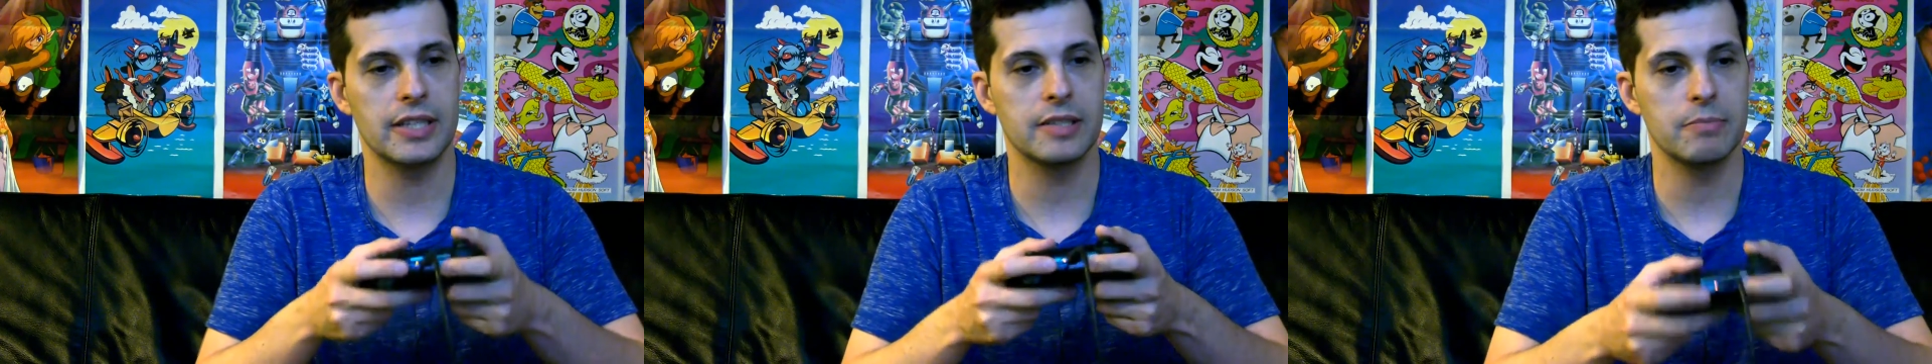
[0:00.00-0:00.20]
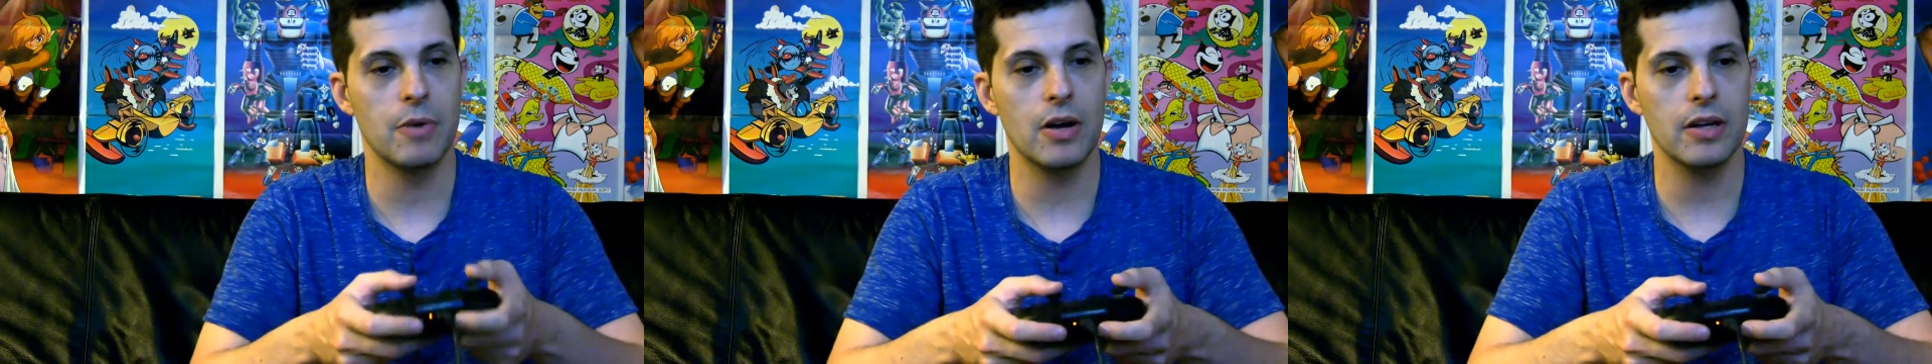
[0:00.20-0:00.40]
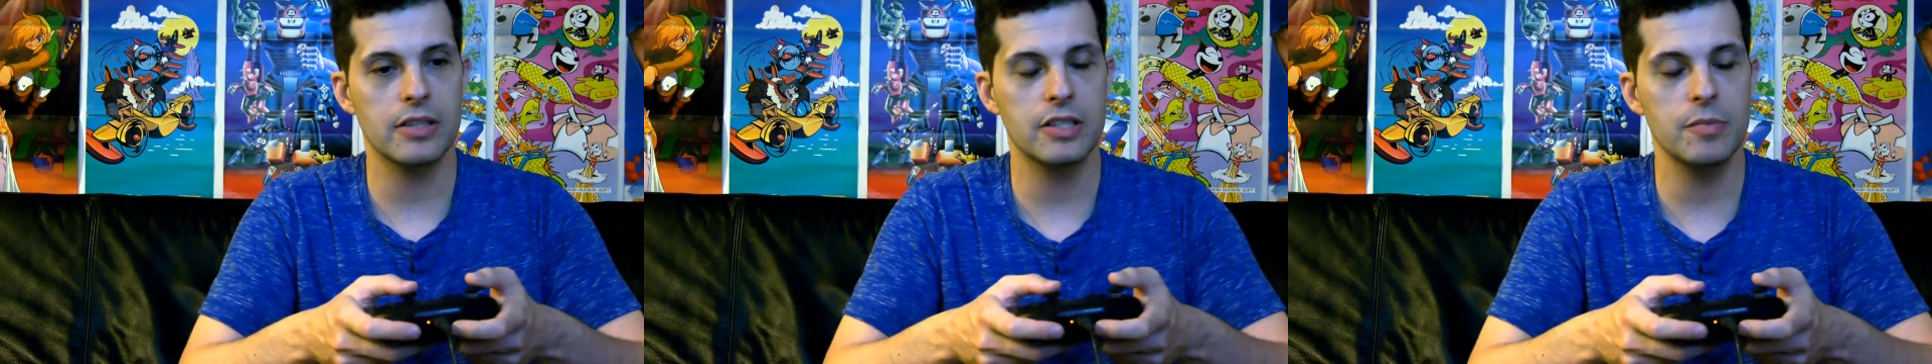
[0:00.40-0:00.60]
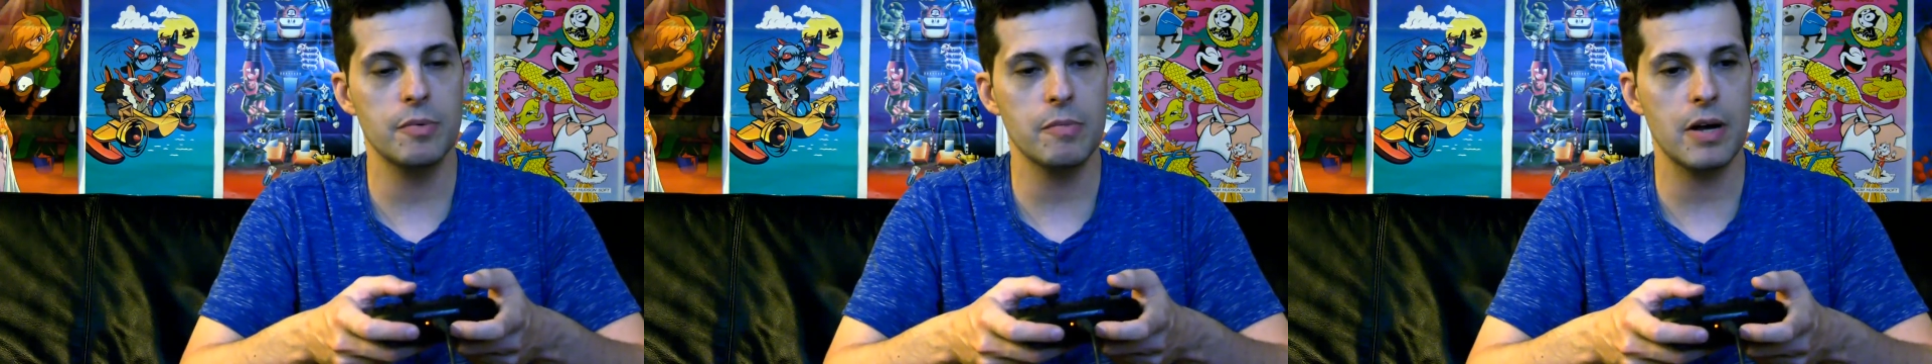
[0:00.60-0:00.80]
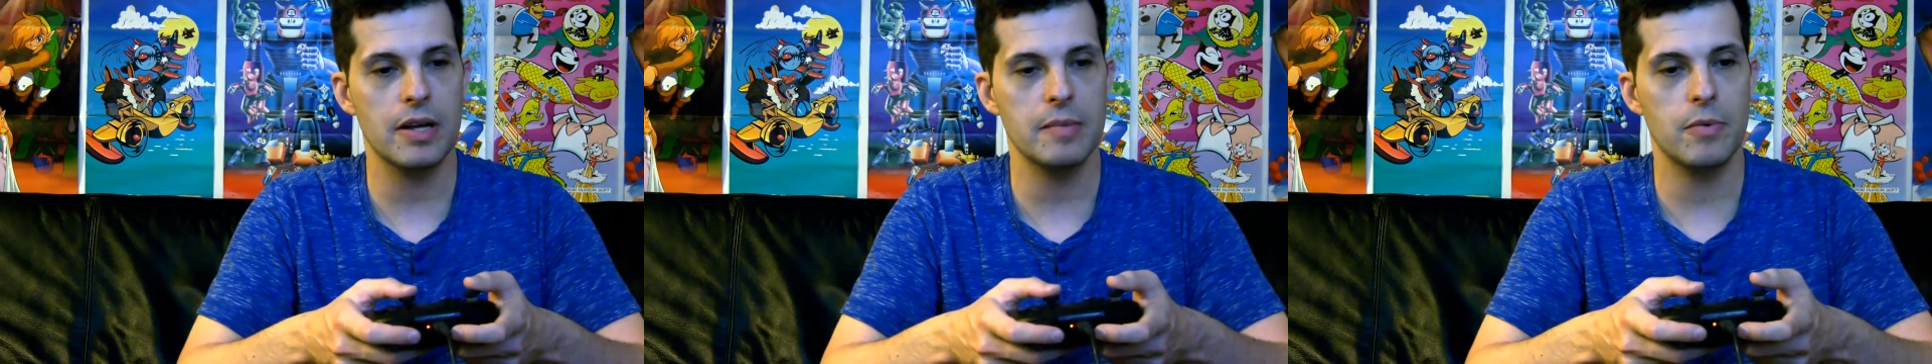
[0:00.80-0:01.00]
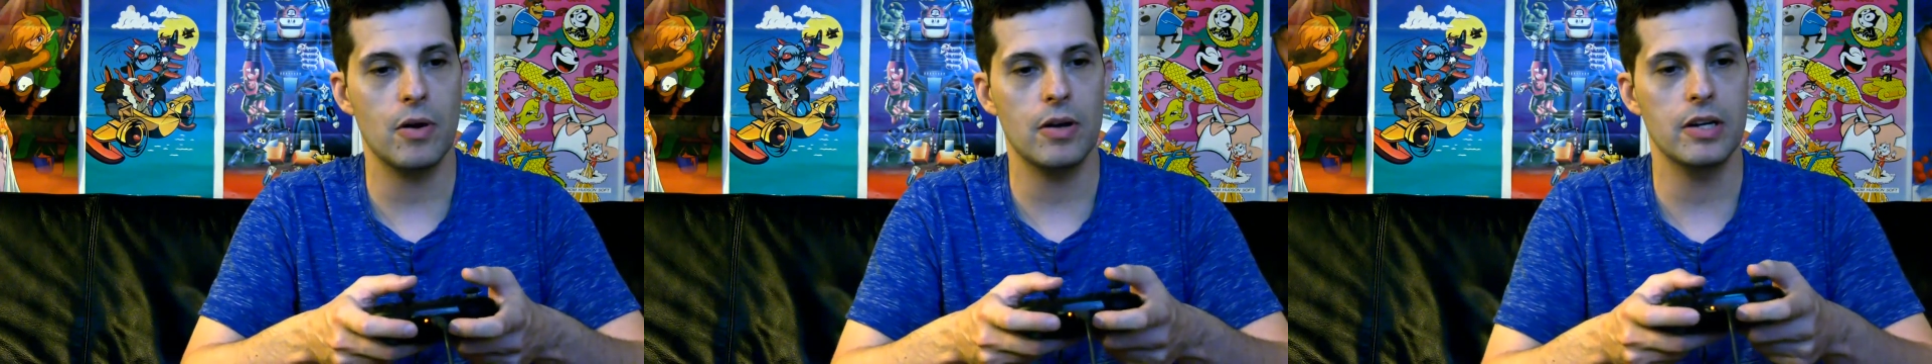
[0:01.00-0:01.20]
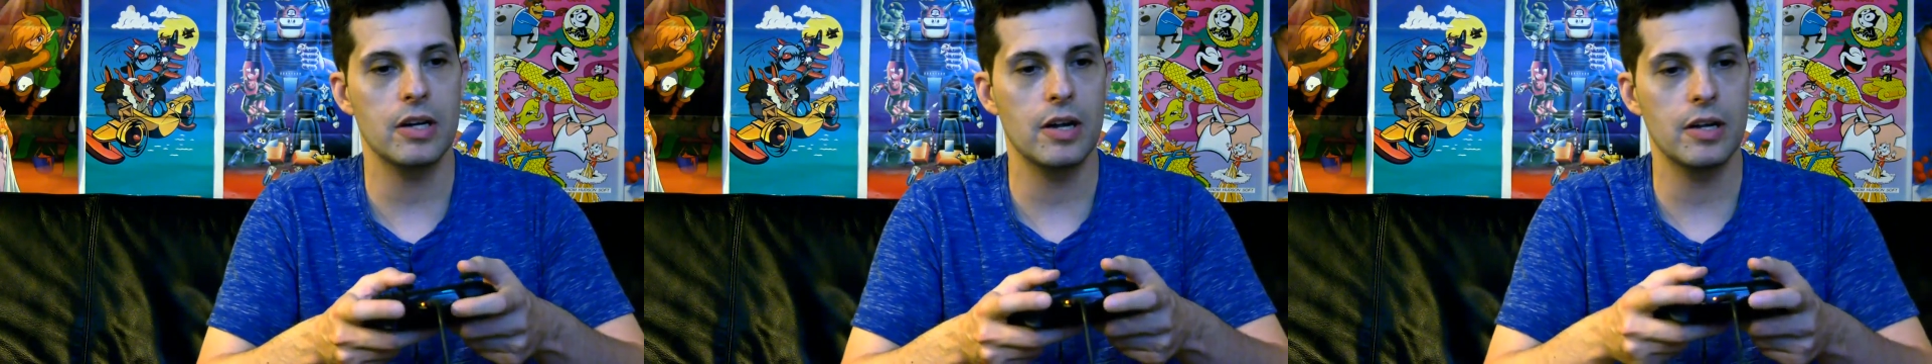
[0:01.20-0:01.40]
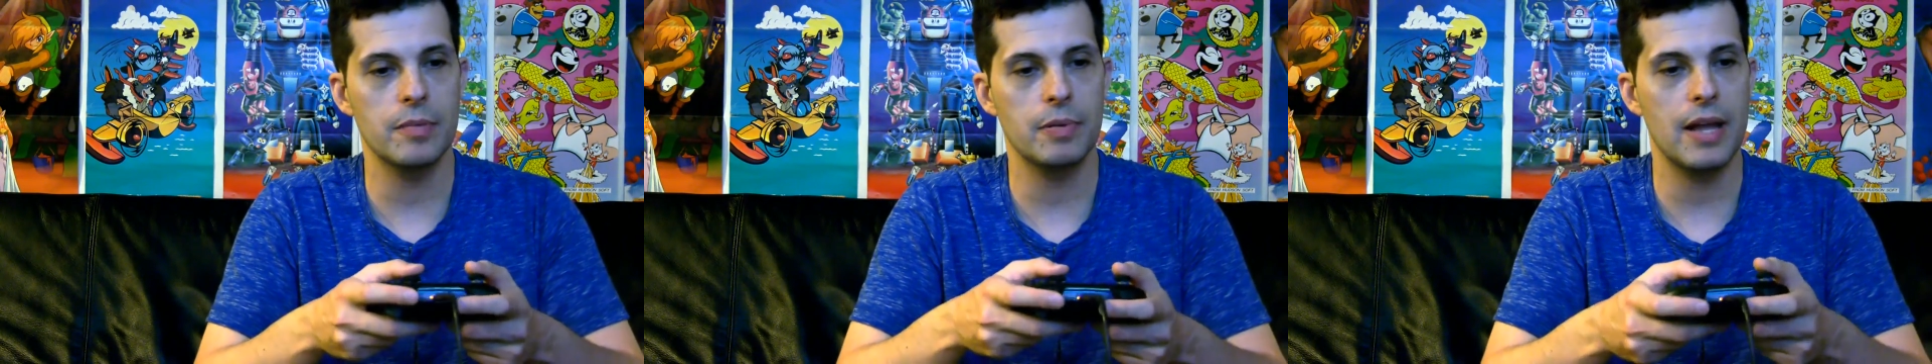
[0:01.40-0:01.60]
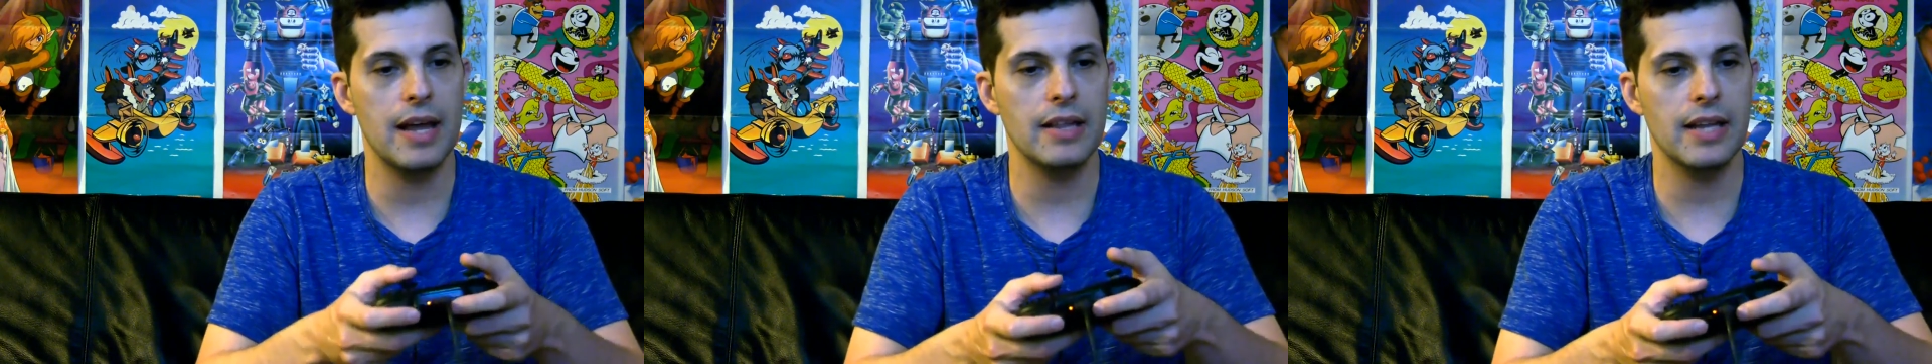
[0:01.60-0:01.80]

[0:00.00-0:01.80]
Mon Super Monkey Ball, you know, you're playing